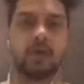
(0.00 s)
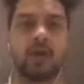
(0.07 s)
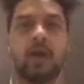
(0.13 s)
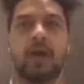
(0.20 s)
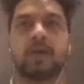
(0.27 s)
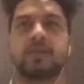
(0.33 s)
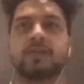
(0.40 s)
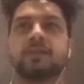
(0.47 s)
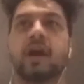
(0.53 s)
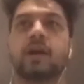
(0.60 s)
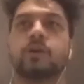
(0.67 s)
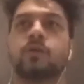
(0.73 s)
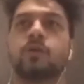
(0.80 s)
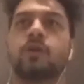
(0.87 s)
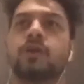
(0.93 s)
and start
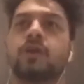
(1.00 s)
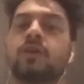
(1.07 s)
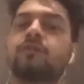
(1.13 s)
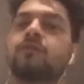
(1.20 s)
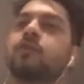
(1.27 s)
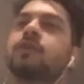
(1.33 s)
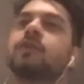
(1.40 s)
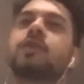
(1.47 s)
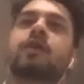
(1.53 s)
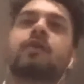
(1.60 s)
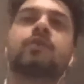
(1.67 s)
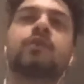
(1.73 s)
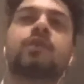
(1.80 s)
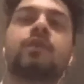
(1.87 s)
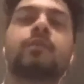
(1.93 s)
doing, if you're in
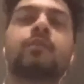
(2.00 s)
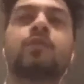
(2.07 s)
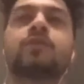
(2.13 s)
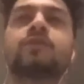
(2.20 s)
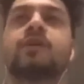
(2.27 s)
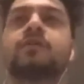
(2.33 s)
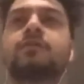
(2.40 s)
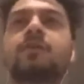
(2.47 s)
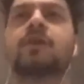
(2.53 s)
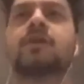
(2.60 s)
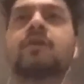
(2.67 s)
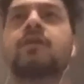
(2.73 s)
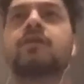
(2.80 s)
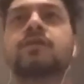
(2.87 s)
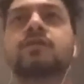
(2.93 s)
computer science
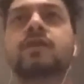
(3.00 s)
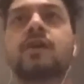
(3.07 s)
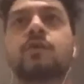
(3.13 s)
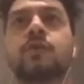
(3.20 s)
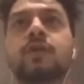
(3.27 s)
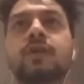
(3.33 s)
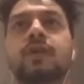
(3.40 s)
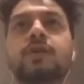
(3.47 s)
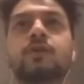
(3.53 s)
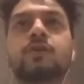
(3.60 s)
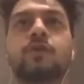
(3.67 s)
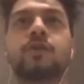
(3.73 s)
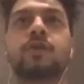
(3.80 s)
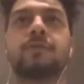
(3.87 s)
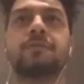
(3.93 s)
background, start doing lead
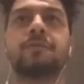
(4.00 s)
code